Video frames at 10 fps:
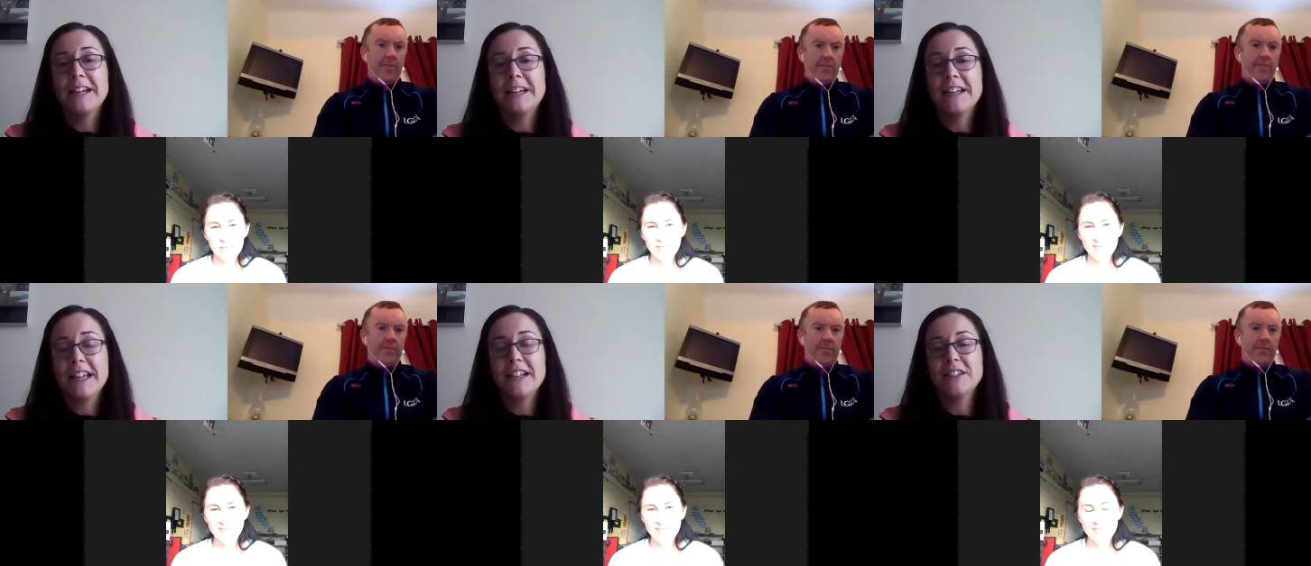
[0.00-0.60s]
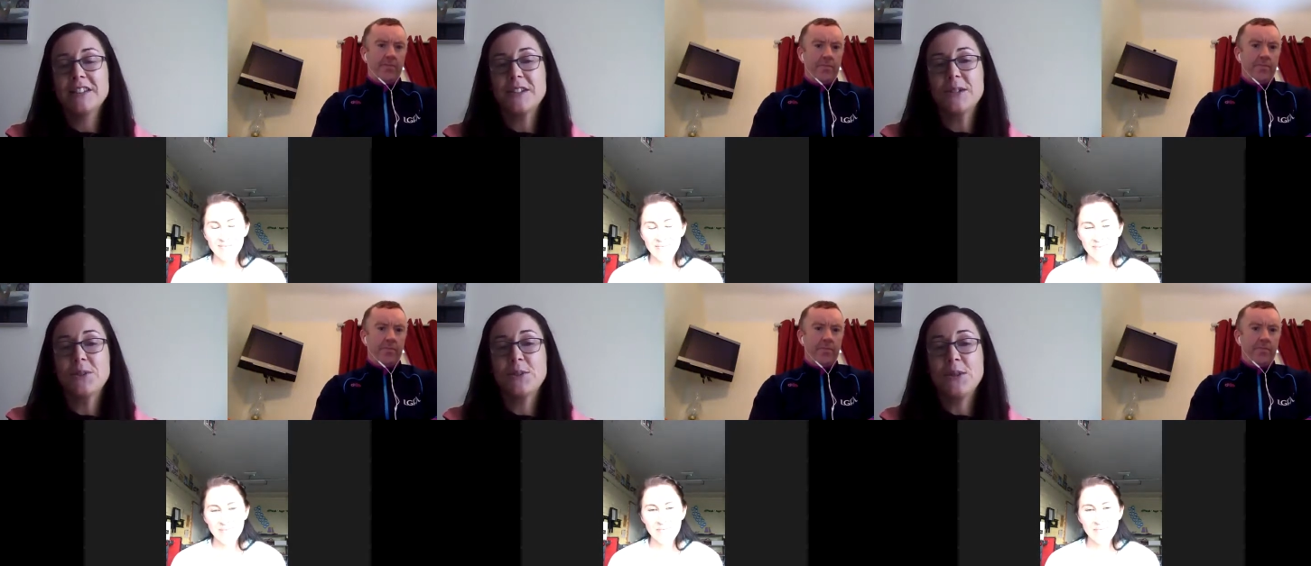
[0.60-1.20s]
Speaker 1: Yeah.
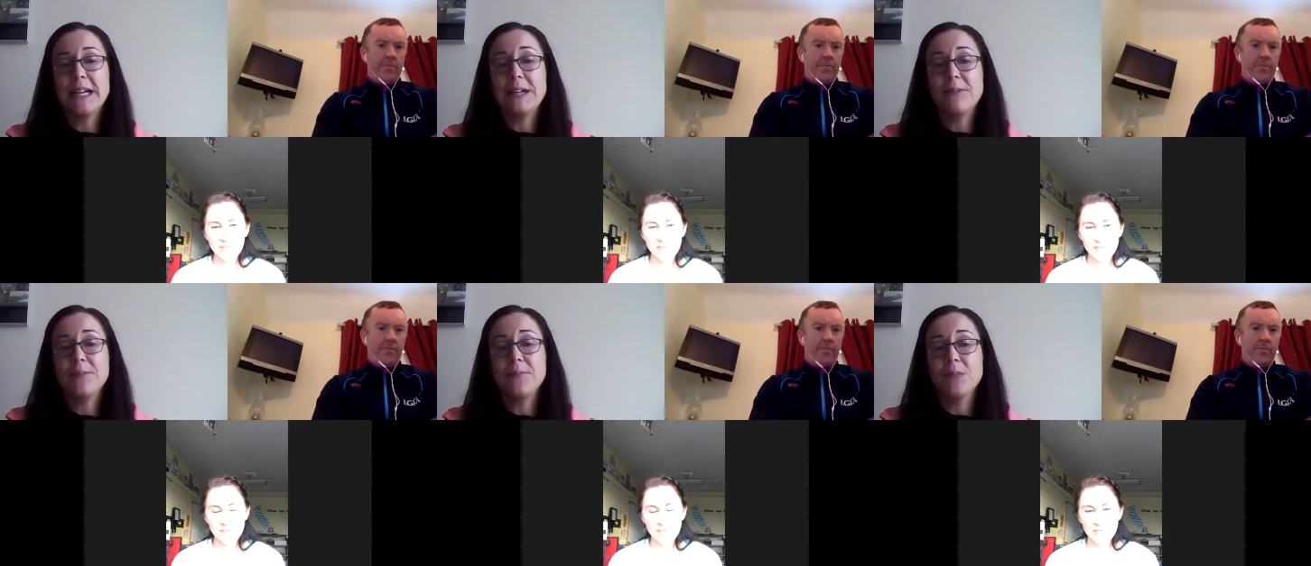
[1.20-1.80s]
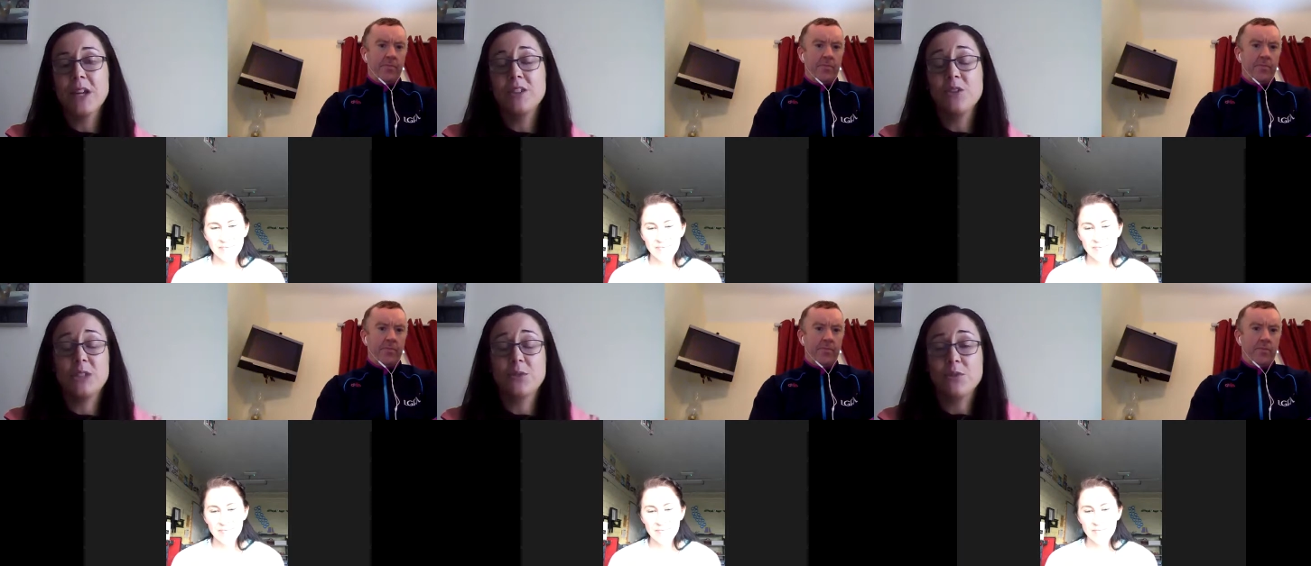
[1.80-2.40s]
So um, no,
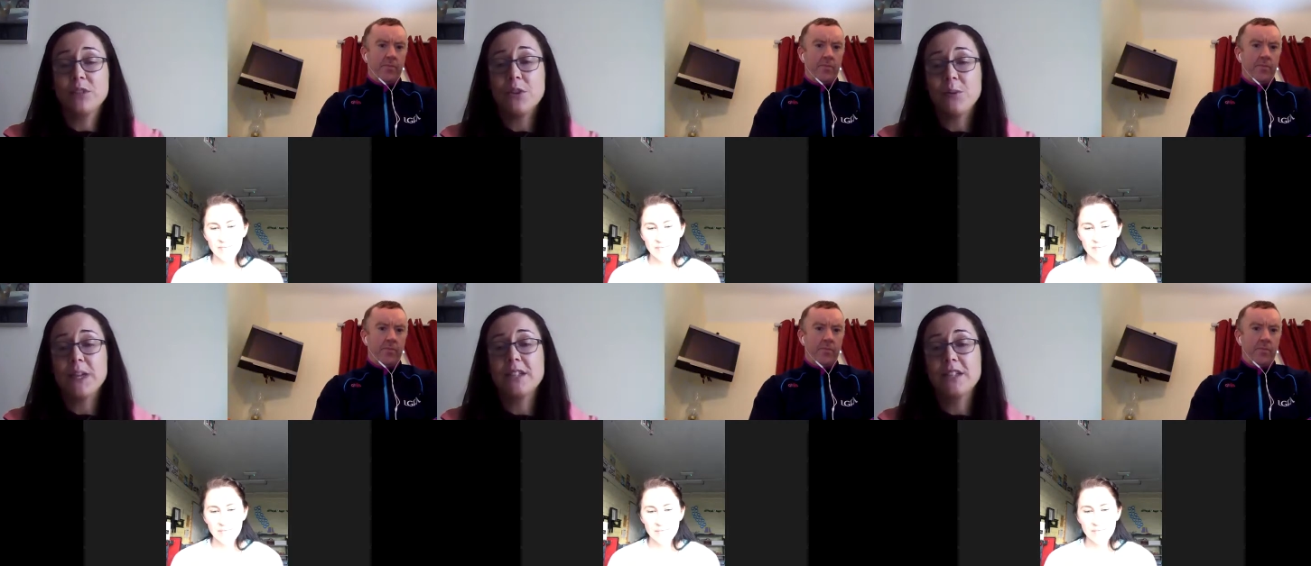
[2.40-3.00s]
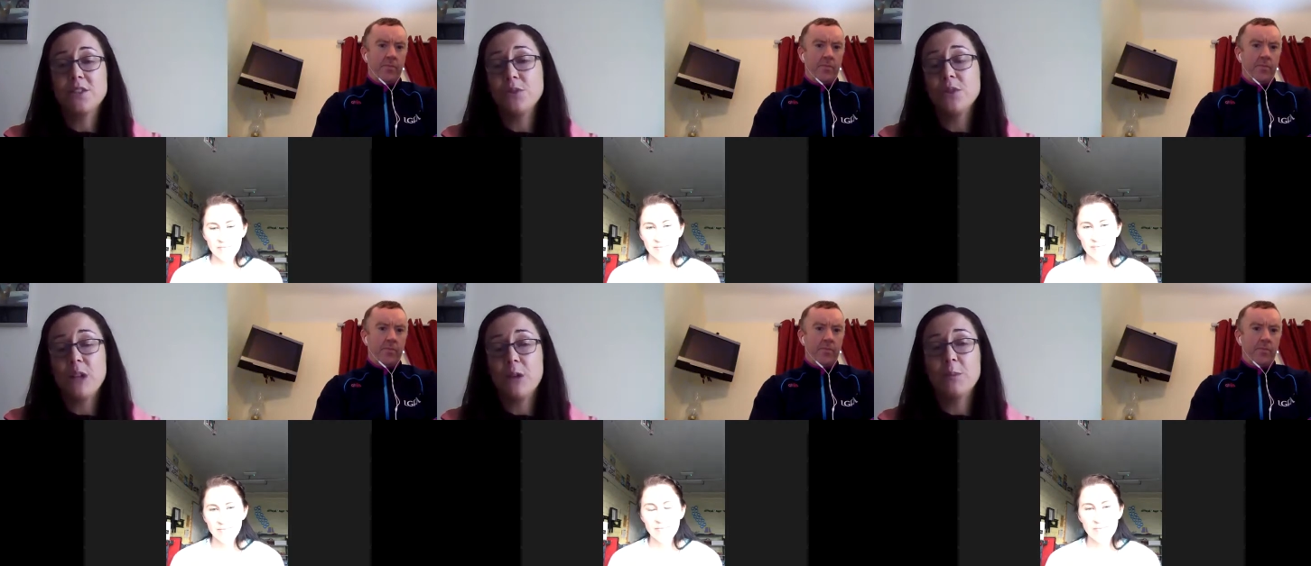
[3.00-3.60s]
it was great going back to to
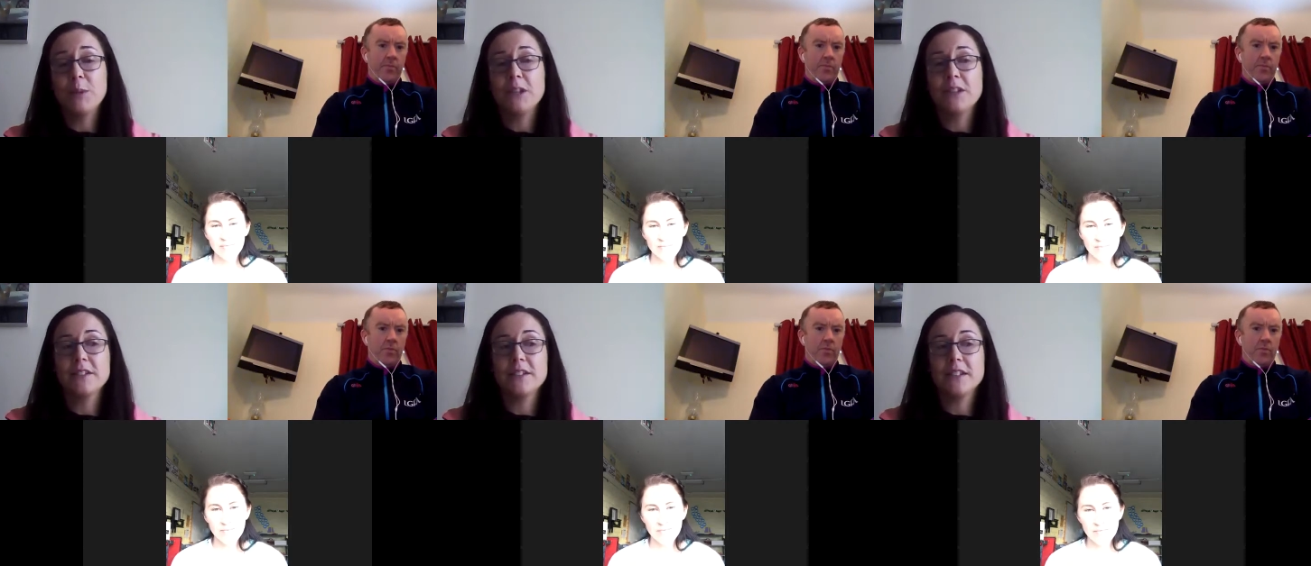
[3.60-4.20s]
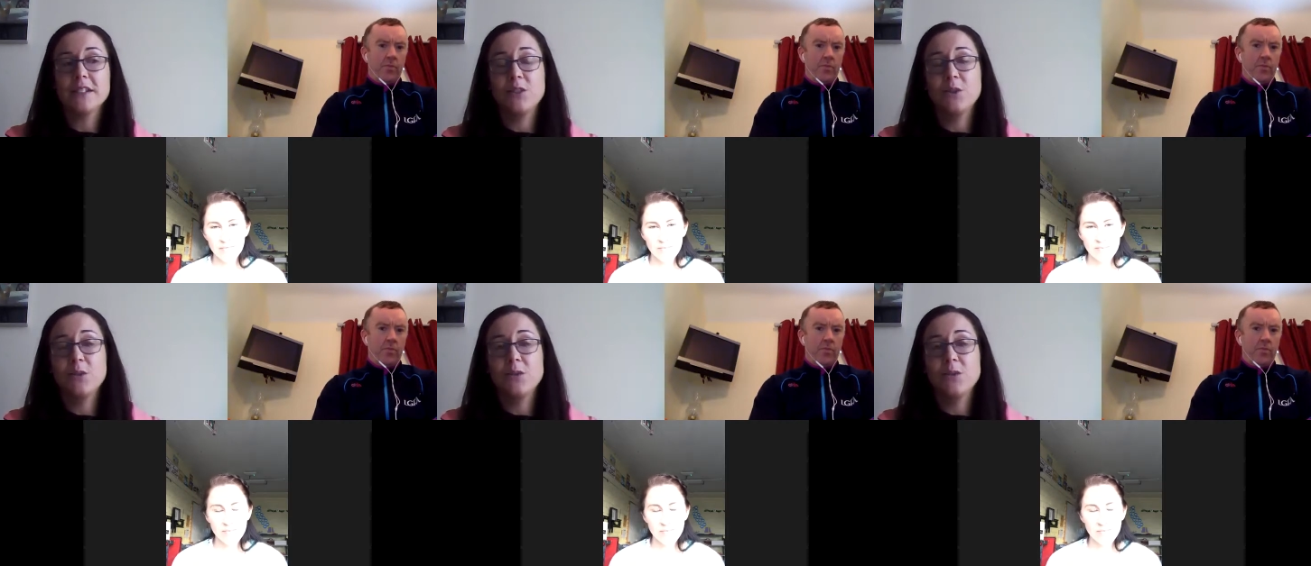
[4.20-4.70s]
the club, because you know,